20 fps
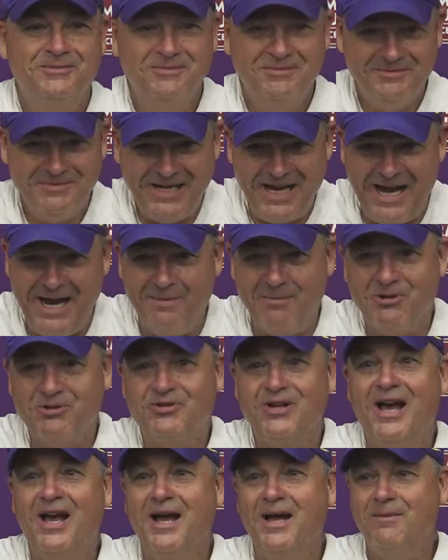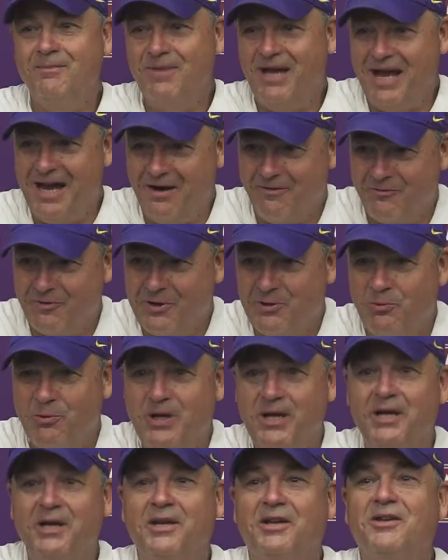hammer time every
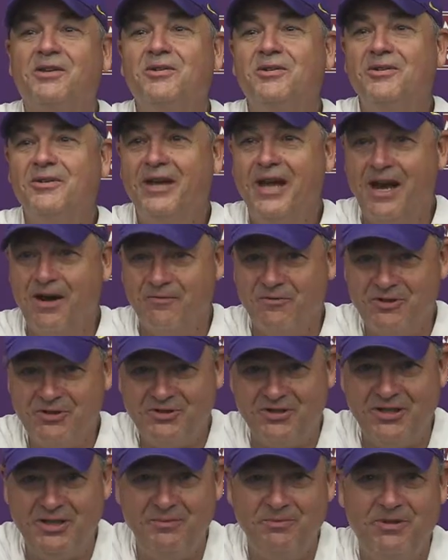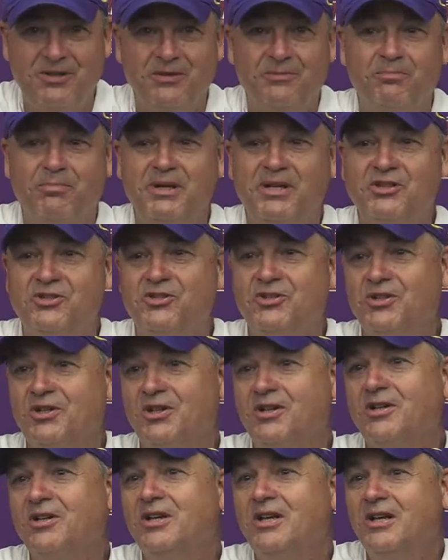week. Every team can beat
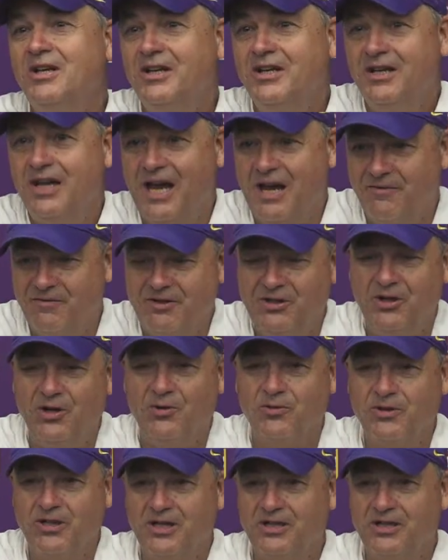you. Every, you know,